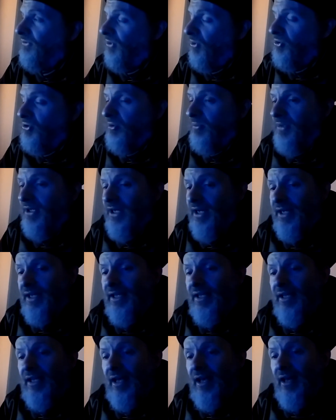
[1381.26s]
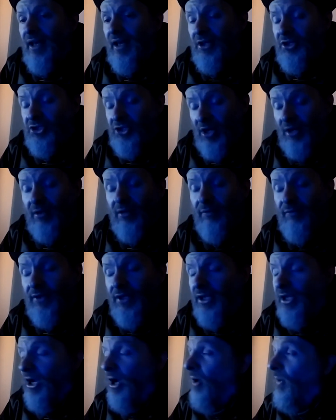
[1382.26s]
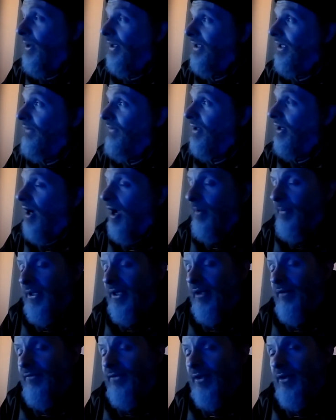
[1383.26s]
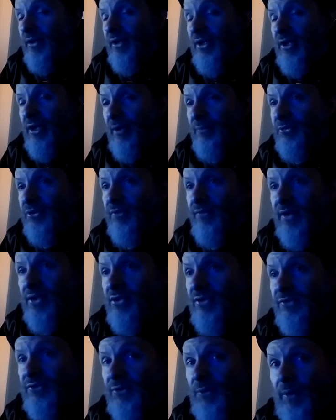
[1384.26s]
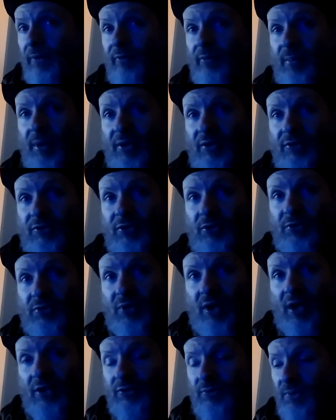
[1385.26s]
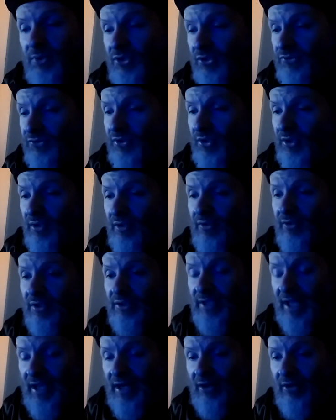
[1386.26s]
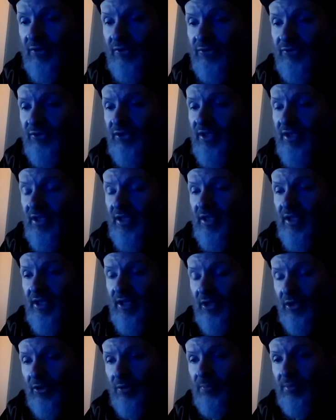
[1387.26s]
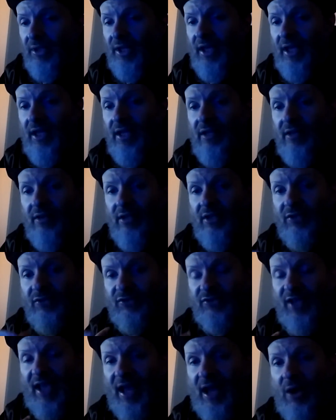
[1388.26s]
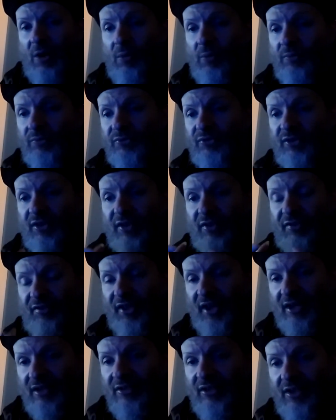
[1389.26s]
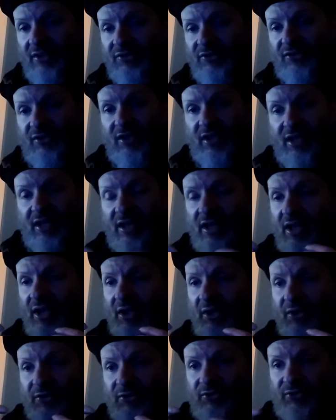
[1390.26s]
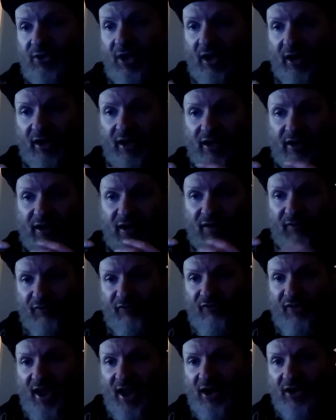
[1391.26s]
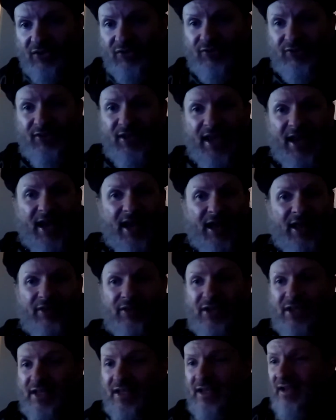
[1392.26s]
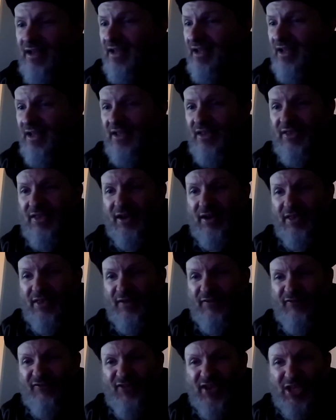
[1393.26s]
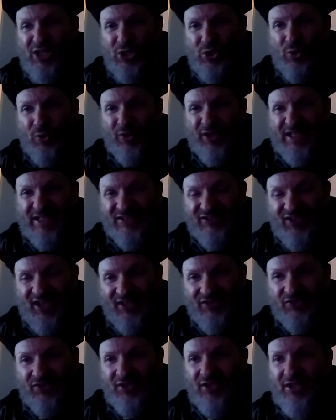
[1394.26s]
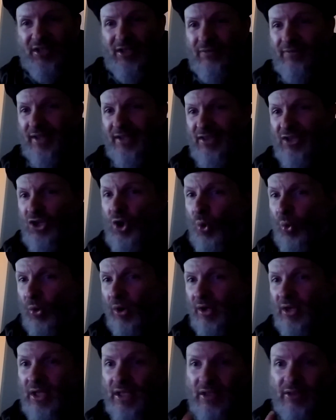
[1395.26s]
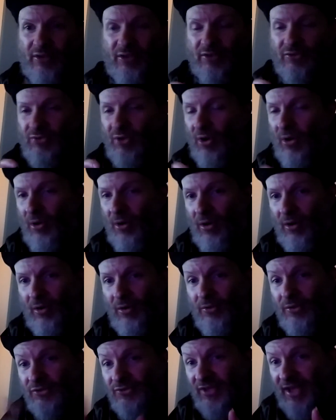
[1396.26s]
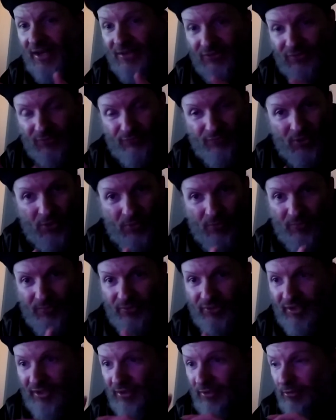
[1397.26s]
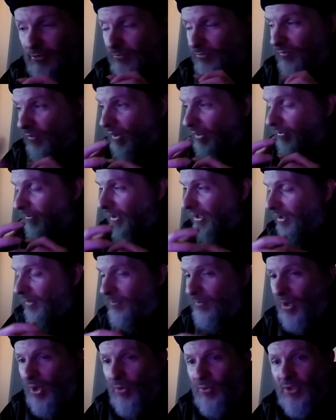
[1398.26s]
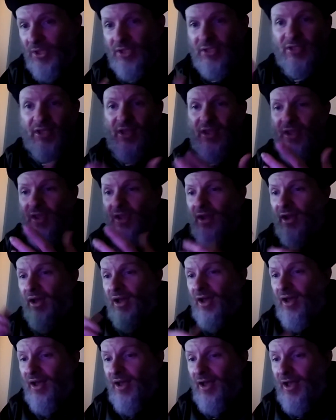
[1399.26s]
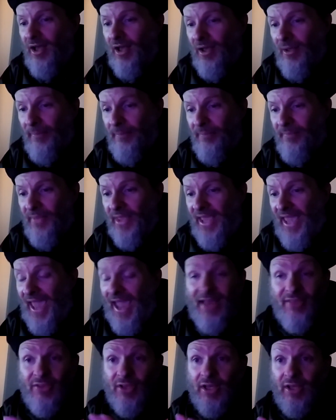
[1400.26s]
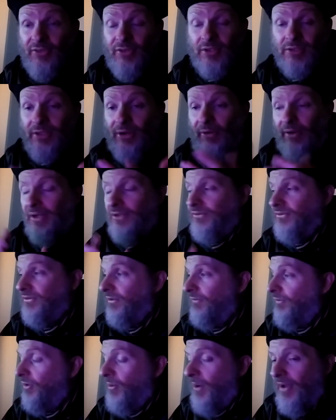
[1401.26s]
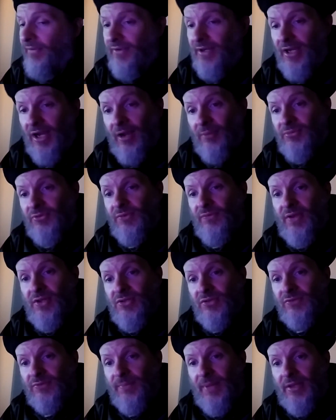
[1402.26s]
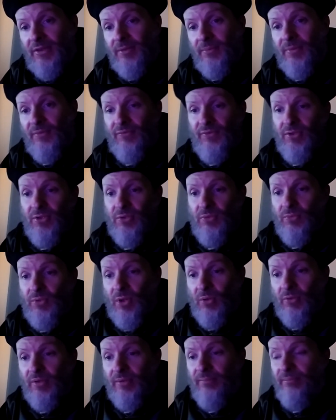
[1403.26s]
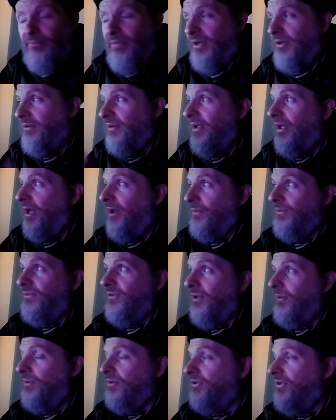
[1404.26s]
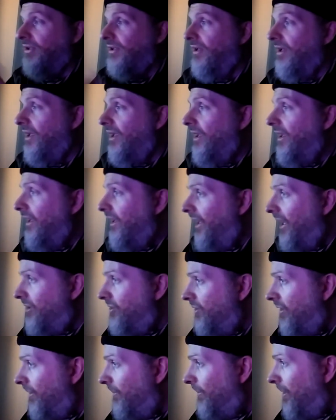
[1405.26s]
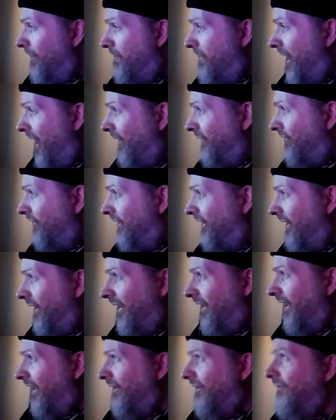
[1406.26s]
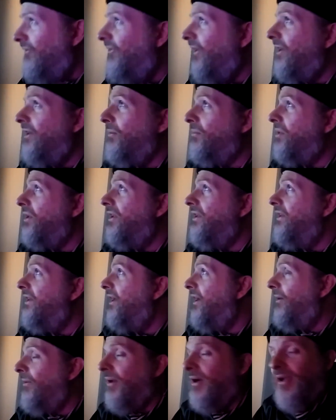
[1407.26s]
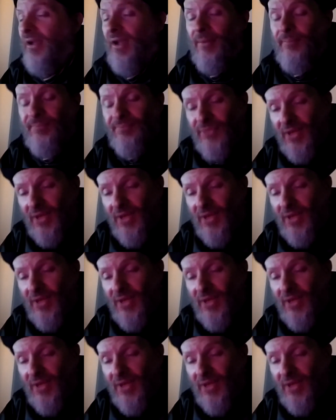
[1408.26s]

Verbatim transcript: social media, uh, share the video, and leave a comment if there are any observations you have about the two tracks we just heard the layers, the interplay, the sounds, the thickness, the sonic effects. Yeah, the, the, the feel, the intensity of like the organ, the guitar, the saxophone, the rhythmic component. Um, and the, the lyrics, if you have any observations about them, if you know them better than I was able to catch them in passing. I couldn't find them printed anywhere, yeah.